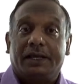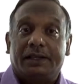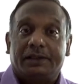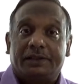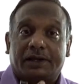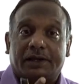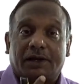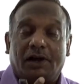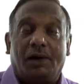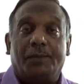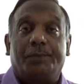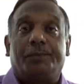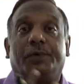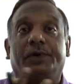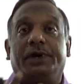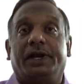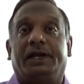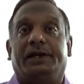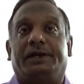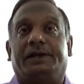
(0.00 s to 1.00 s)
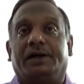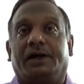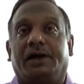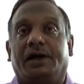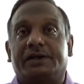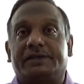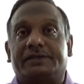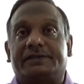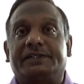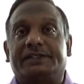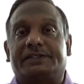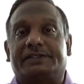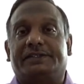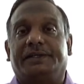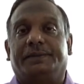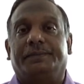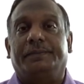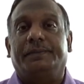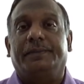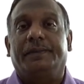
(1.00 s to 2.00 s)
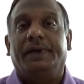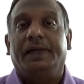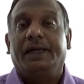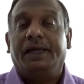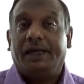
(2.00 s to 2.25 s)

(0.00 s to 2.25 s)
the component or system